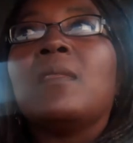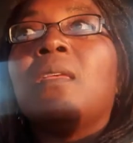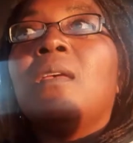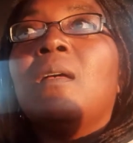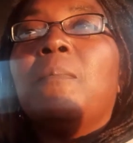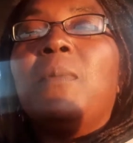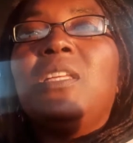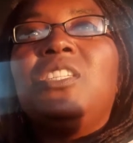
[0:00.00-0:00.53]

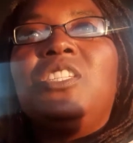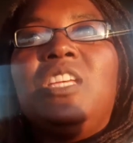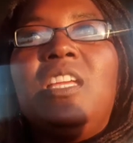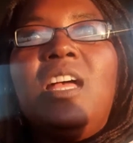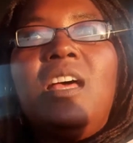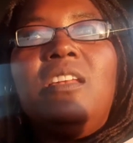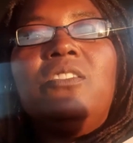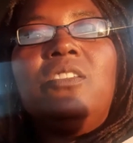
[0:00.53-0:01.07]
But she
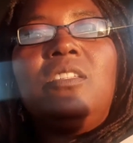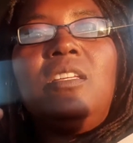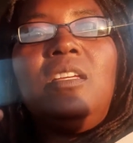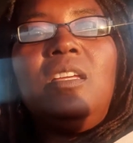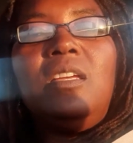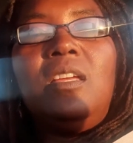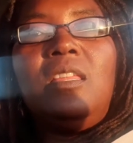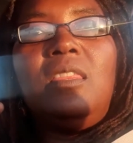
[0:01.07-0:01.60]

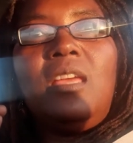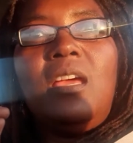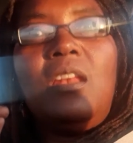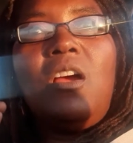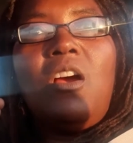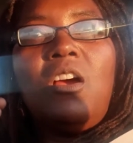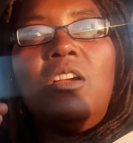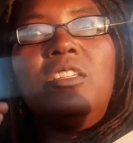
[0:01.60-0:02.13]
understood that
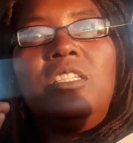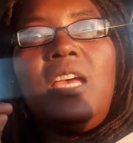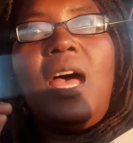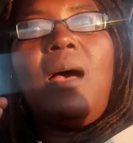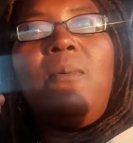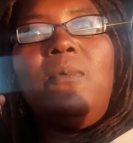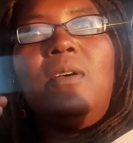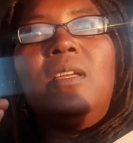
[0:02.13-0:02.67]
her
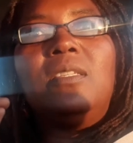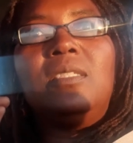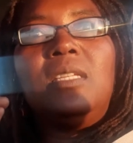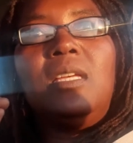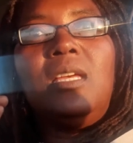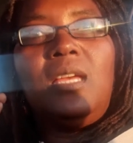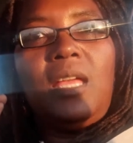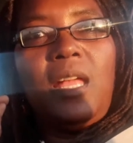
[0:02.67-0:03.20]
job was to
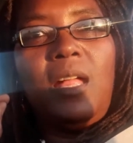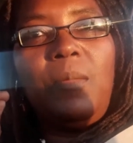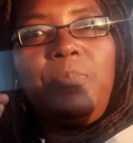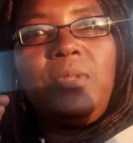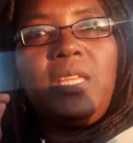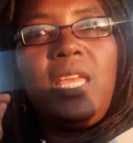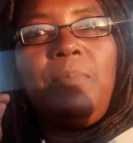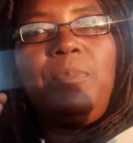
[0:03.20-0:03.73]
help
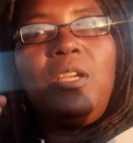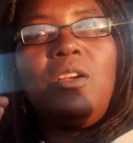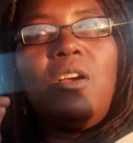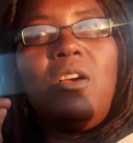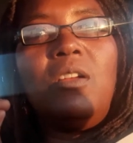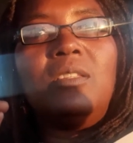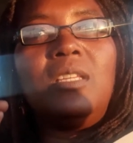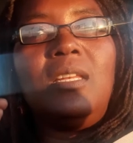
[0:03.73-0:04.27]
keep the
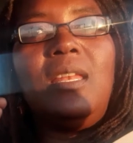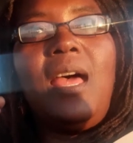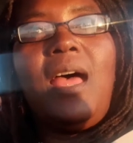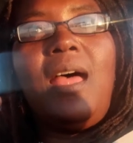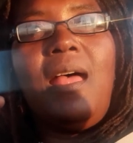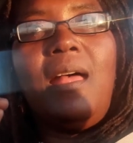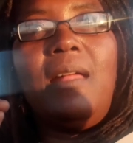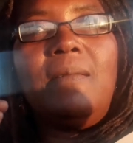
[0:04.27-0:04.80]
girls in
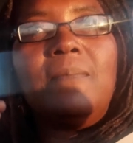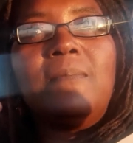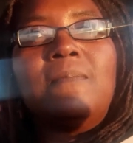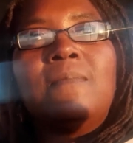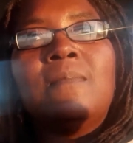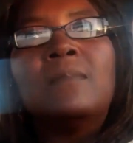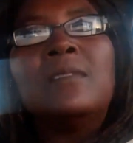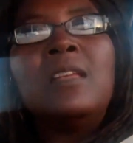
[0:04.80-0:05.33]
line,
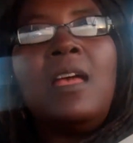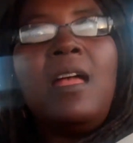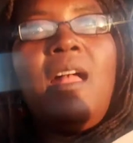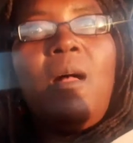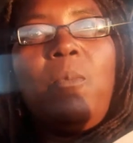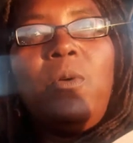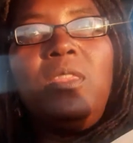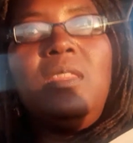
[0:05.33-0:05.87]

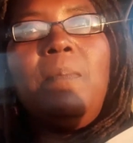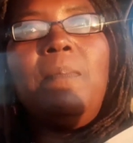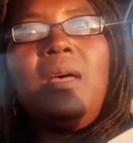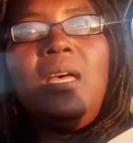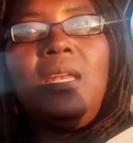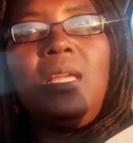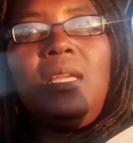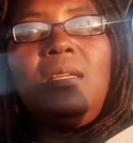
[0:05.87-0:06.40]
help with the
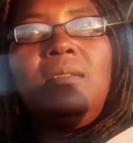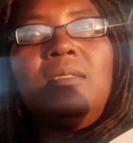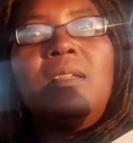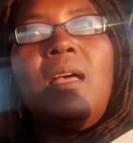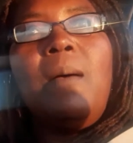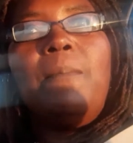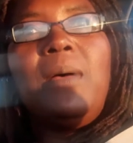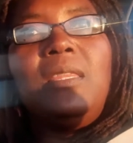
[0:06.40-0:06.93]
money,
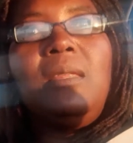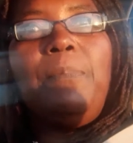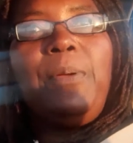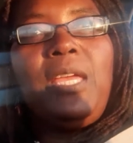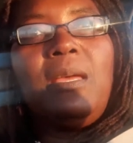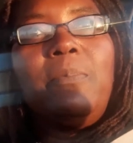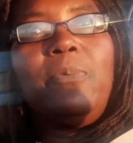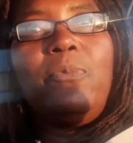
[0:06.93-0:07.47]
but the
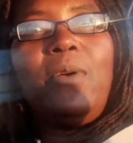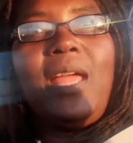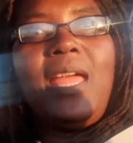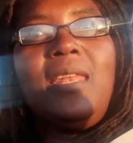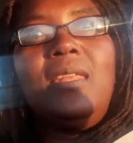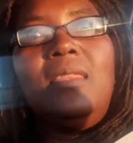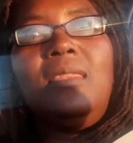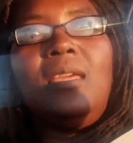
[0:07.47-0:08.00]
pimp ran
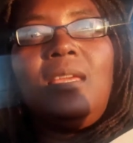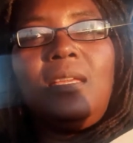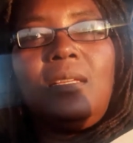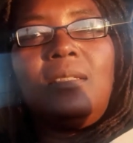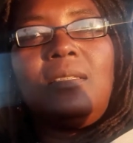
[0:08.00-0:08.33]
the things.